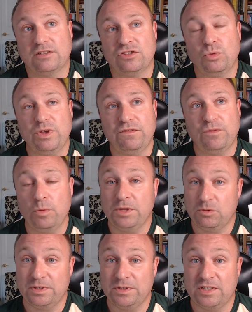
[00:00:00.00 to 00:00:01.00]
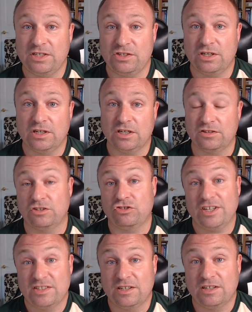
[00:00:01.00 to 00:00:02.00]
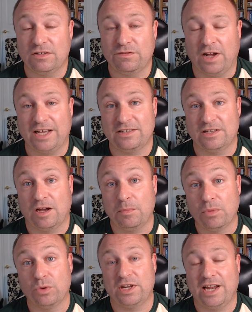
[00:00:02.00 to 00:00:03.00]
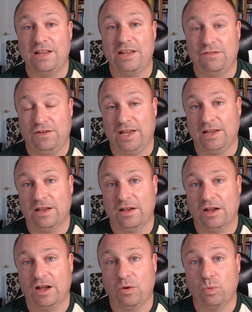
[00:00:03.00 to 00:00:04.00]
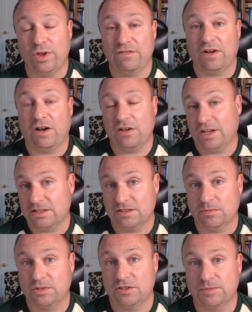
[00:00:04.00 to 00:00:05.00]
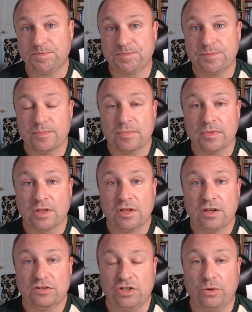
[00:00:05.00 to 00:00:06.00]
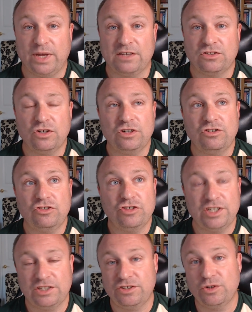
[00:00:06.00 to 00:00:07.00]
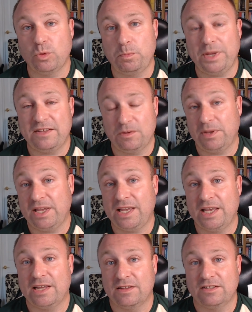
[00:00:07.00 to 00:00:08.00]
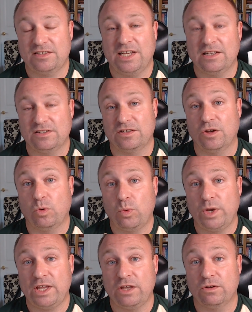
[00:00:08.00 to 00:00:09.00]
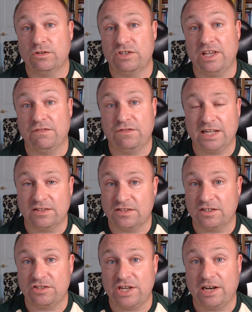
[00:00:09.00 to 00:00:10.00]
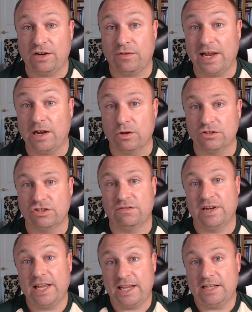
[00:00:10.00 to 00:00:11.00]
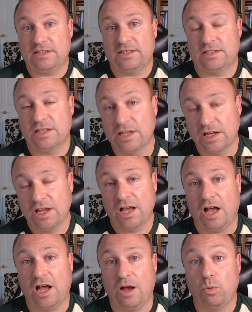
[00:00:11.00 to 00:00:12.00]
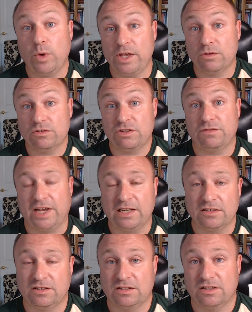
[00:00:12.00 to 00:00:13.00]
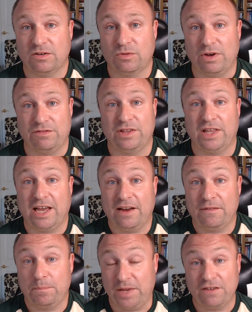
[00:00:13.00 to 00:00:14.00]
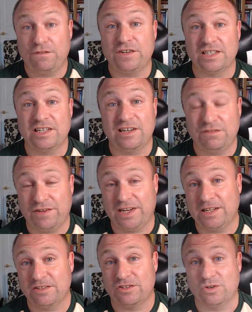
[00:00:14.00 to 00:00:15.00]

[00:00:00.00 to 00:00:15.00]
so we form this position as a trusted advisor more than anything with our customers. So it's not a traditional B2B in the sense that we use events to generate lots of leads. We use events, whether they're big physical events